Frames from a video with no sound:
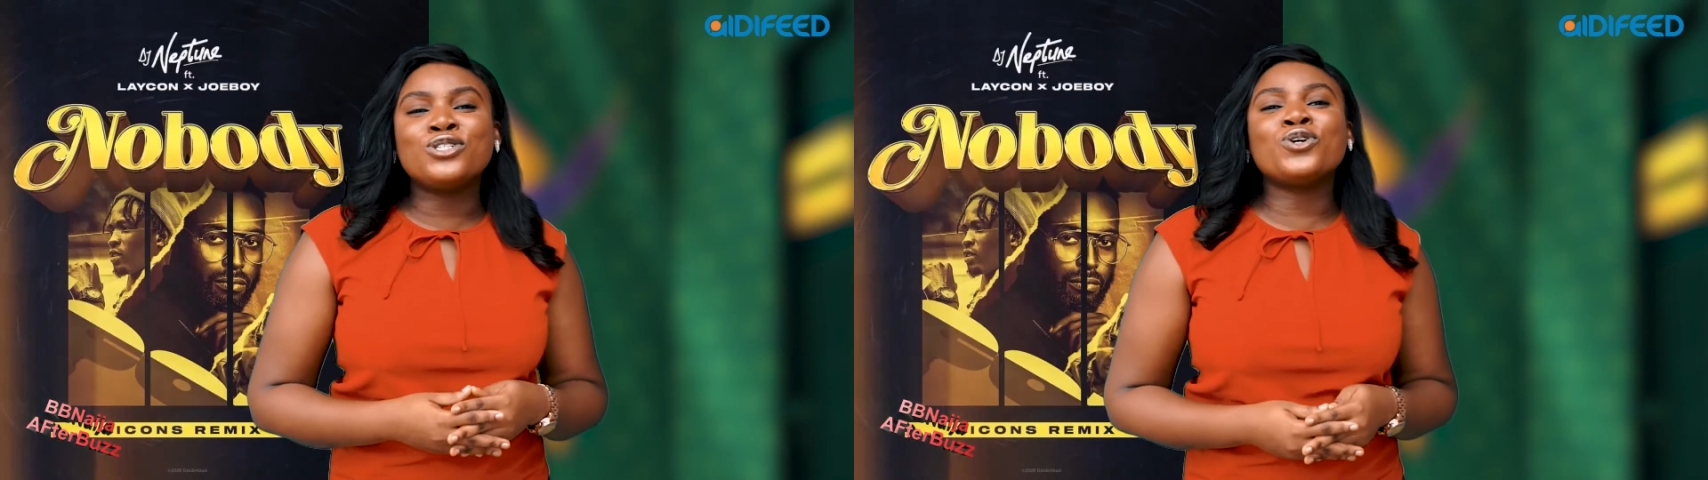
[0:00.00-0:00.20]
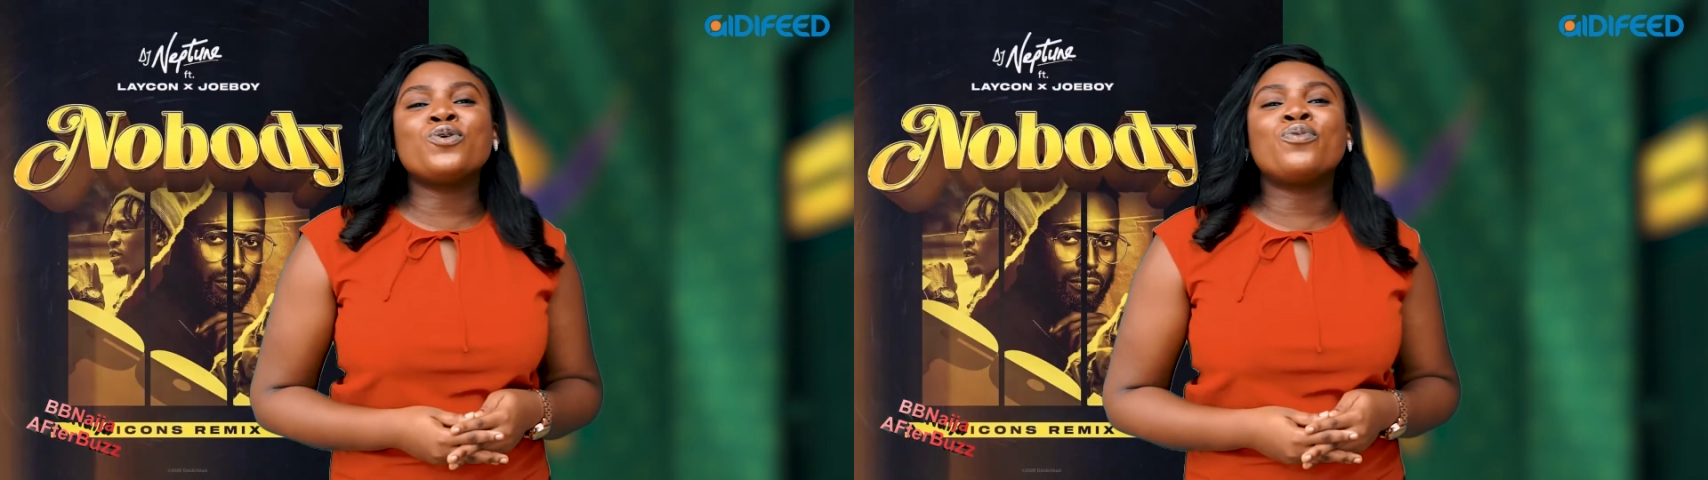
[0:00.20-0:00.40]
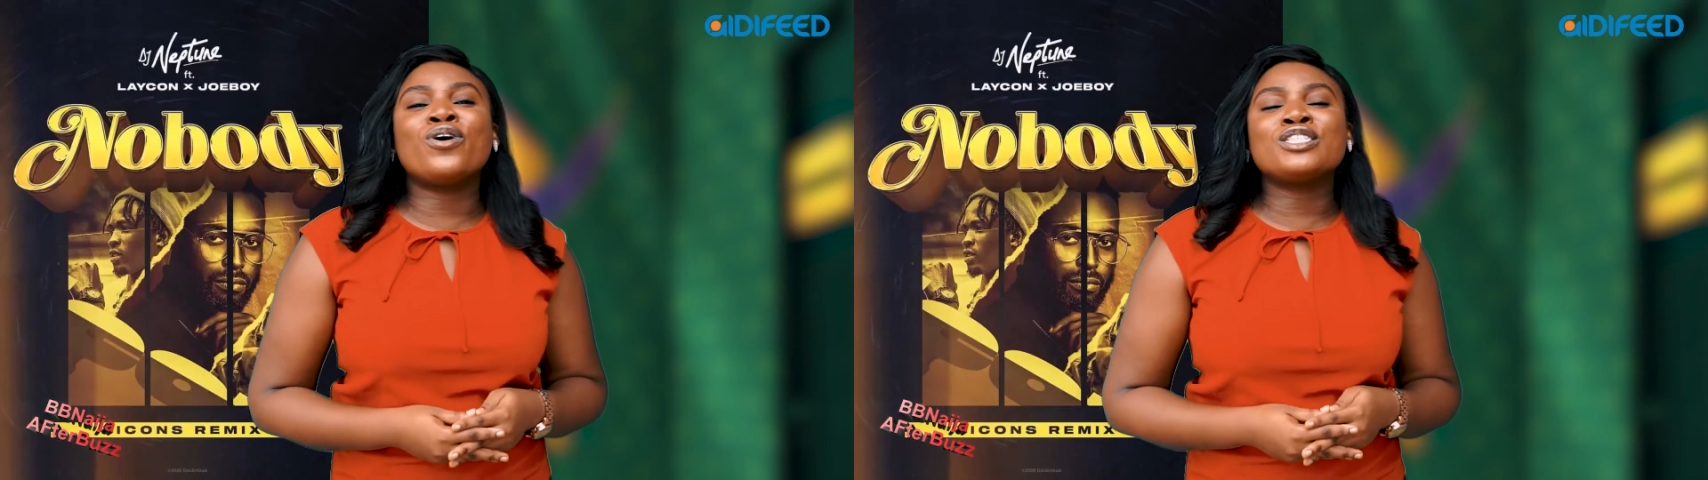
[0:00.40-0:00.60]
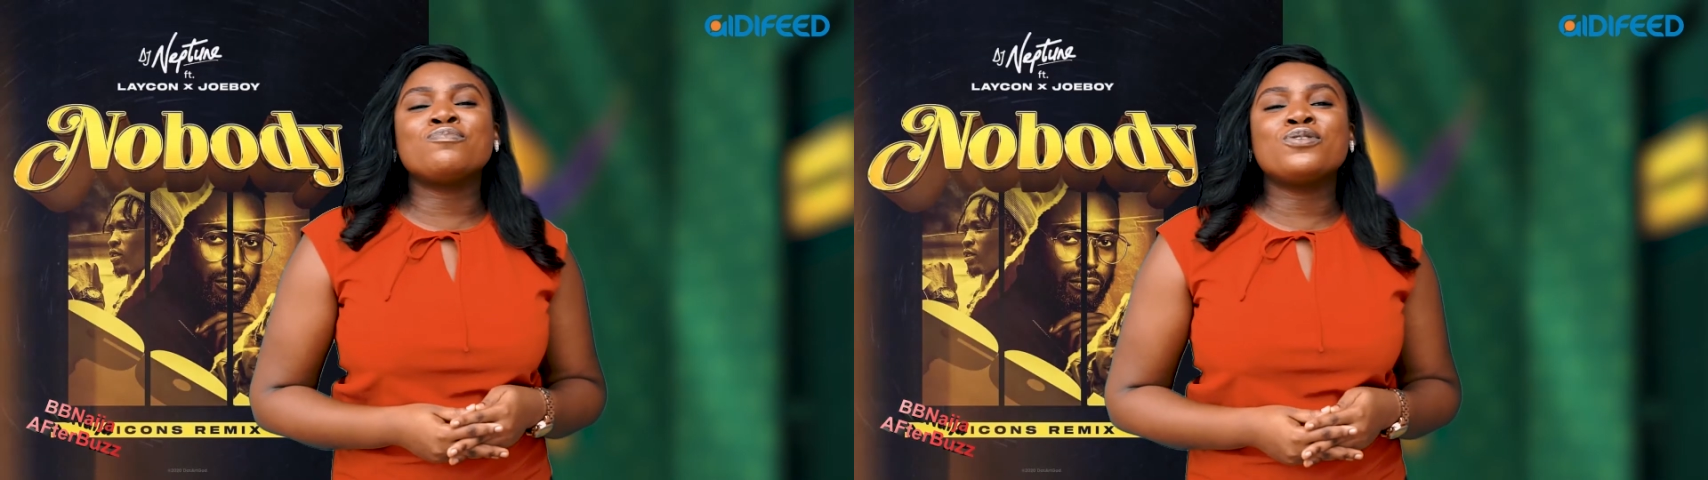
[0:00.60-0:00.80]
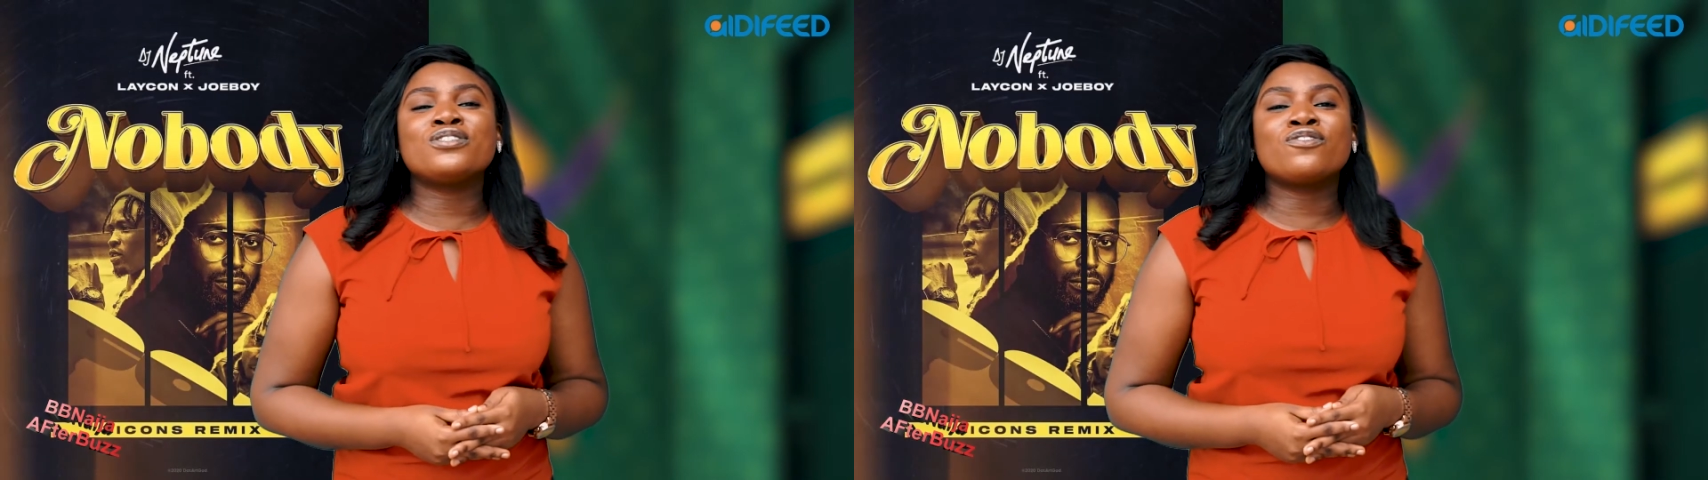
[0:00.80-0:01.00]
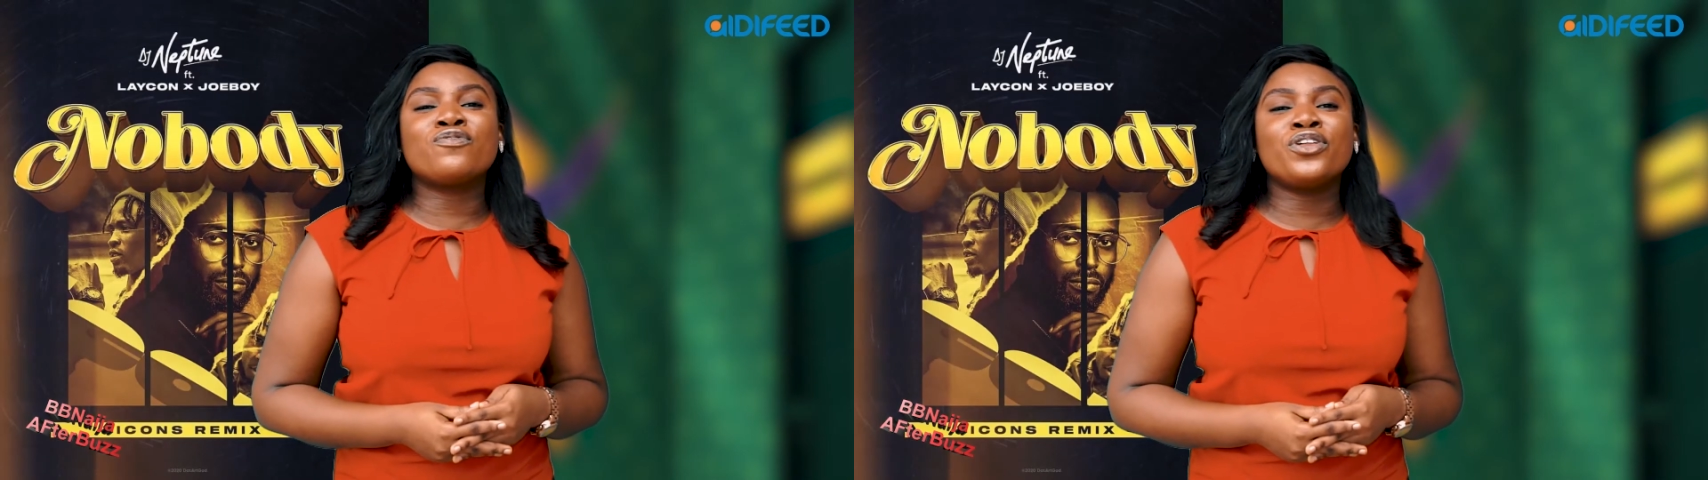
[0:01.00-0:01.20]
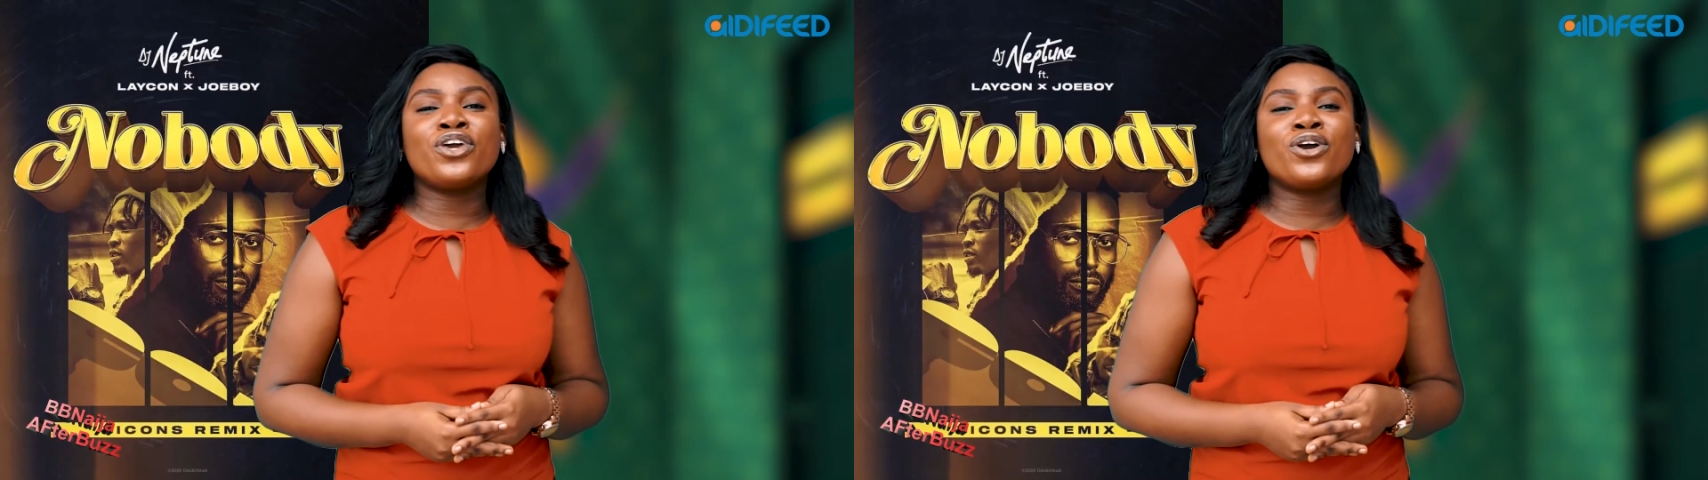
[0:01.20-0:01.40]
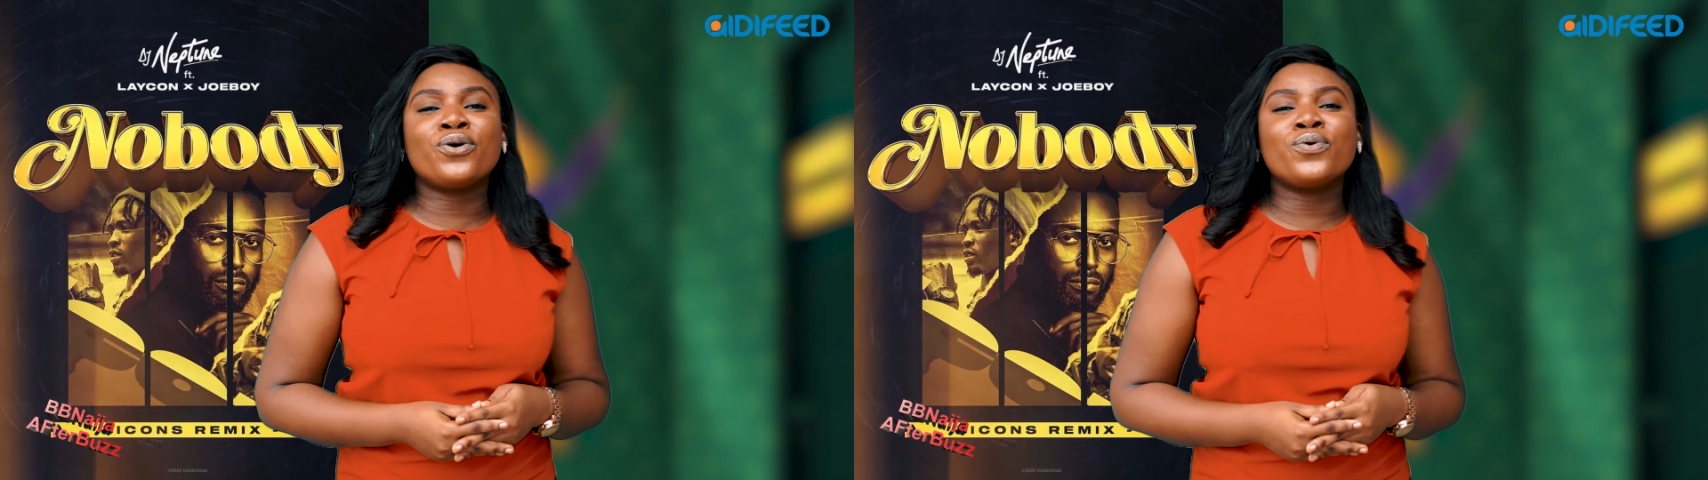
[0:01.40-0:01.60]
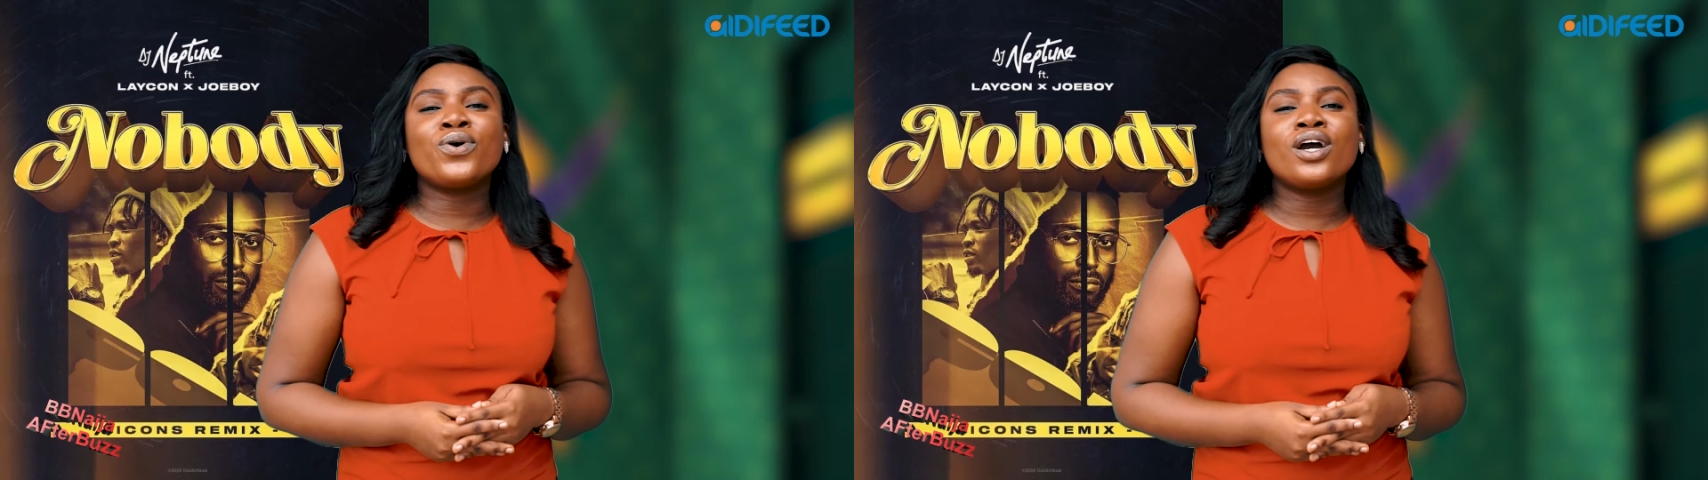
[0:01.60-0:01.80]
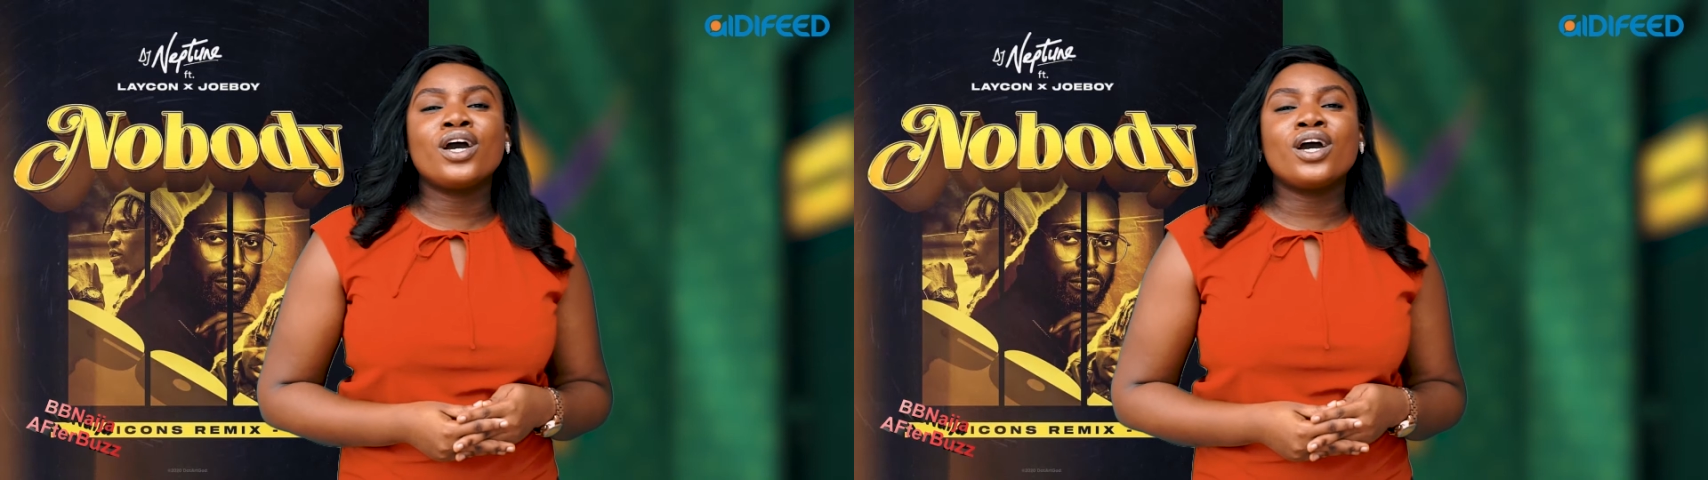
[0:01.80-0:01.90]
Joeboy's music video,